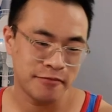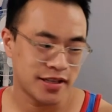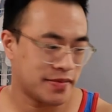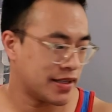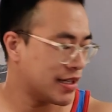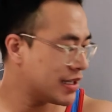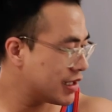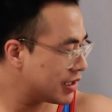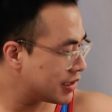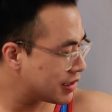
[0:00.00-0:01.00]
Just
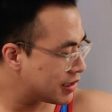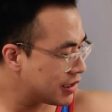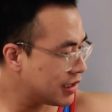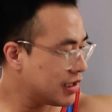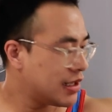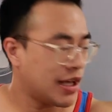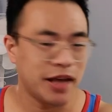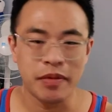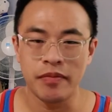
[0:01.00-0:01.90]
because I'm